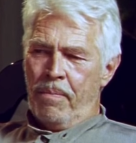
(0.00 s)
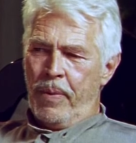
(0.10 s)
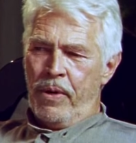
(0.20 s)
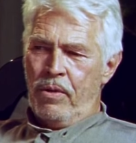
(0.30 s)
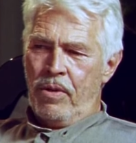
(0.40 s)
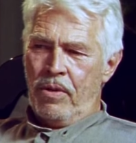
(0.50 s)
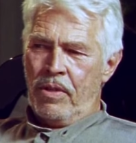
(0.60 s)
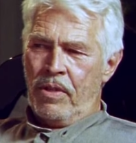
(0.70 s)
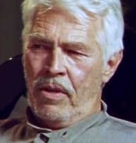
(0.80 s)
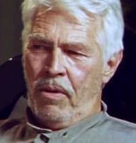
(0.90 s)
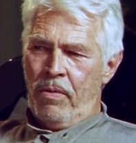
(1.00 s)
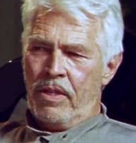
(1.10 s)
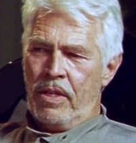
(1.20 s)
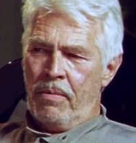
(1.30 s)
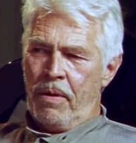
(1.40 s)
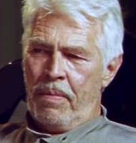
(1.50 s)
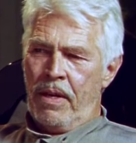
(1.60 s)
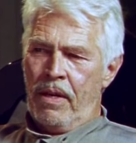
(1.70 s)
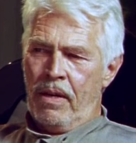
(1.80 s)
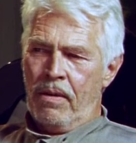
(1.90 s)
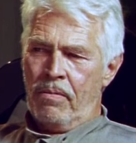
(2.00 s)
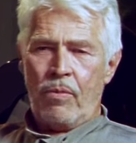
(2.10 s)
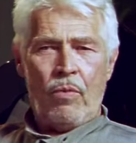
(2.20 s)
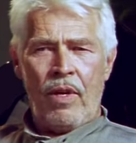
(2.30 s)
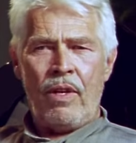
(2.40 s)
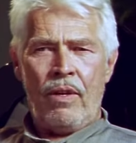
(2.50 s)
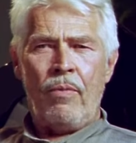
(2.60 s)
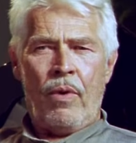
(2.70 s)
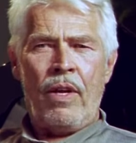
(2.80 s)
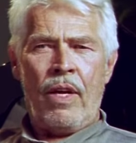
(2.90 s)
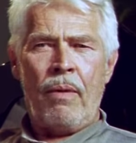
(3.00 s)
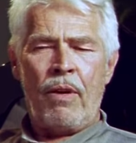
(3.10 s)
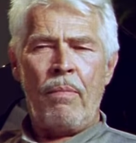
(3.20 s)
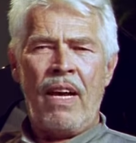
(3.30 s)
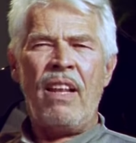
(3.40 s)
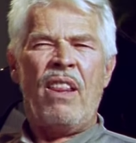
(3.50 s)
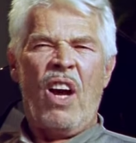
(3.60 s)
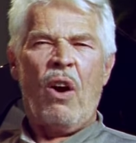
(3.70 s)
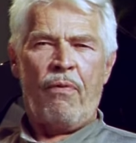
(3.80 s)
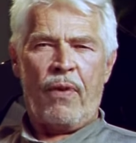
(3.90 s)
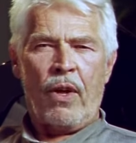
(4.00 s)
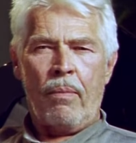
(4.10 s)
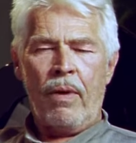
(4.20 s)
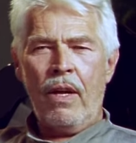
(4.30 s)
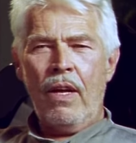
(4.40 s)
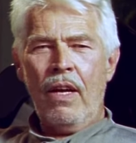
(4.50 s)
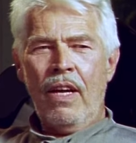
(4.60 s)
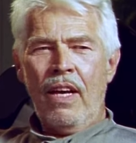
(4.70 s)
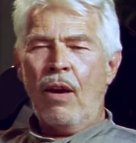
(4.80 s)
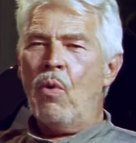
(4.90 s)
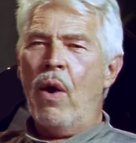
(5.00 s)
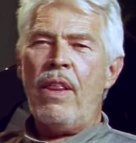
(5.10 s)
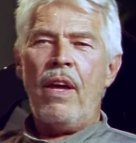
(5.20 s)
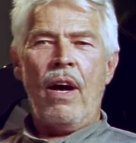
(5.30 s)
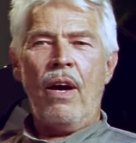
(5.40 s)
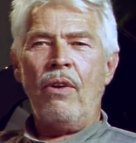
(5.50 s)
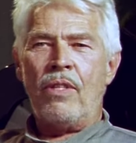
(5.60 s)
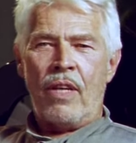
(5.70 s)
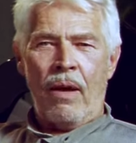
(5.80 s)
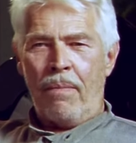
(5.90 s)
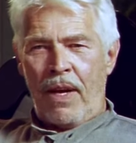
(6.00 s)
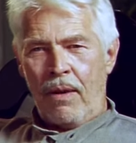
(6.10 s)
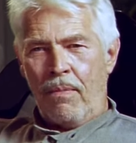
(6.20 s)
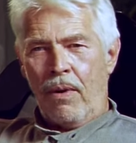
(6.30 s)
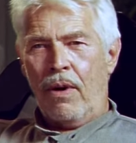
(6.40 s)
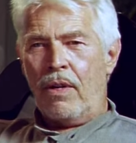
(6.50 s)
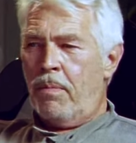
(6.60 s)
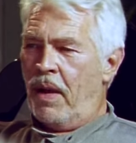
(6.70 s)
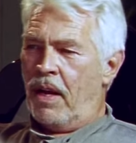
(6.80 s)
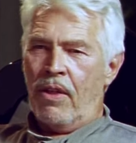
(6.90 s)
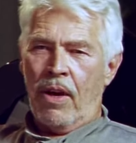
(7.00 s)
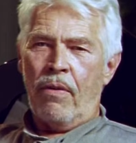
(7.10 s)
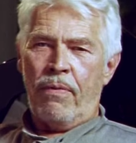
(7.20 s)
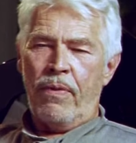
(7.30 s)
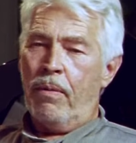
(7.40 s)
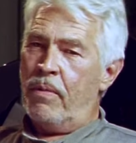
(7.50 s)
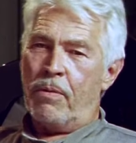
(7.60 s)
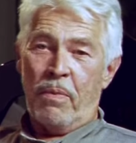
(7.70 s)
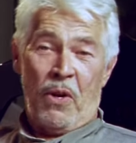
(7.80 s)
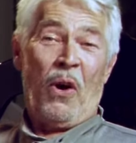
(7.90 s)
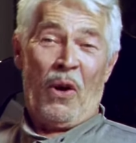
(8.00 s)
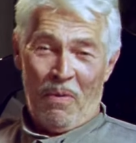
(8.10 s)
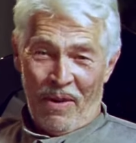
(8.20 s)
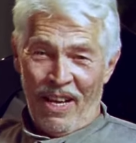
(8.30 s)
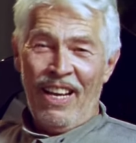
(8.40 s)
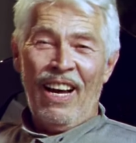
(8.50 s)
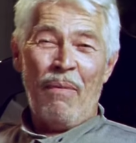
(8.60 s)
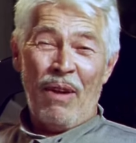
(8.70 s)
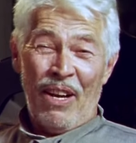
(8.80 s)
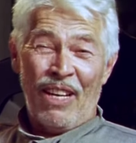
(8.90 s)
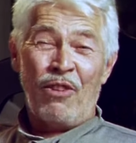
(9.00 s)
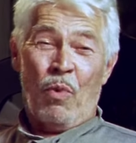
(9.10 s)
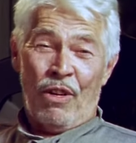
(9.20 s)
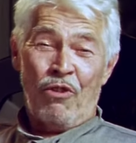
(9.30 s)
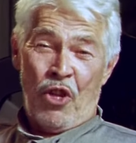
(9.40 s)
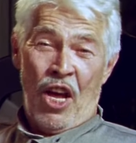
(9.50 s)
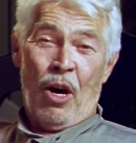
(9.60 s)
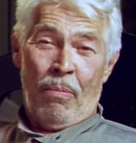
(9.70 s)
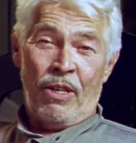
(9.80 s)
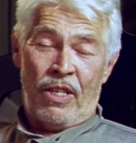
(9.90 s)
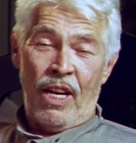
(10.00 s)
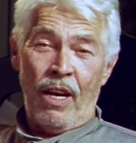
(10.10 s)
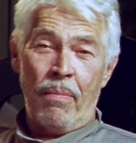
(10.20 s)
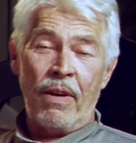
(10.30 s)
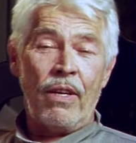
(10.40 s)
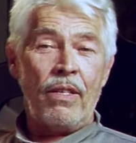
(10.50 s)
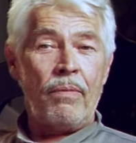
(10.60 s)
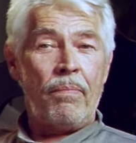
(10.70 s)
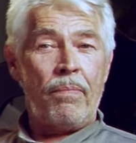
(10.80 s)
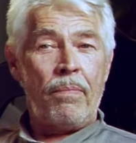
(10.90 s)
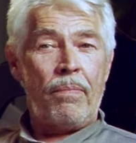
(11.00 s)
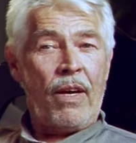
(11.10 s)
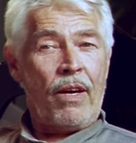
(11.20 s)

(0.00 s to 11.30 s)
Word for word: Producers always seemed to be wanting him to make their film. And why they hired Sam Peckinpah to make their film is beyond... I mean, it was their mistake, because a